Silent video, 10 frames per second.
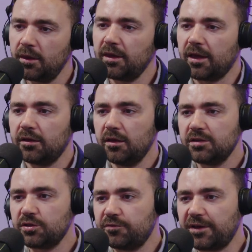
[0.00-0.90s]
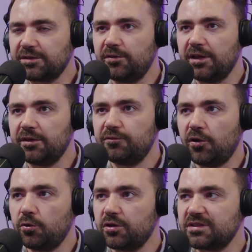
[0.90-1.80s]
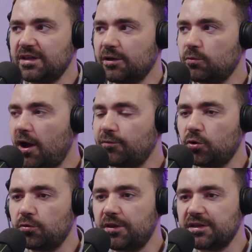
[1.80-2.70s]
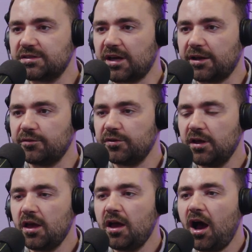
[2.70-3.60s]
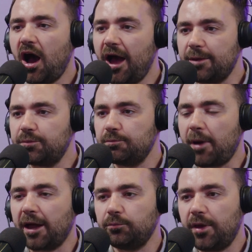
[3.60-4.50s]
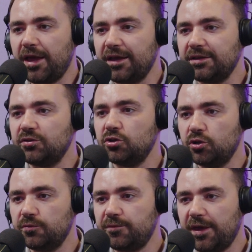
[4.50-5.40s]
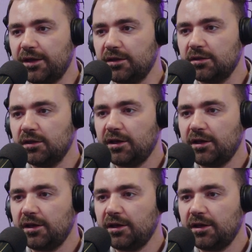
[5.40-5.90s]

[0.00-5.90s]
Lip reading: Yeah. So effectively focusing rather on this kind of hype, man-made new thing,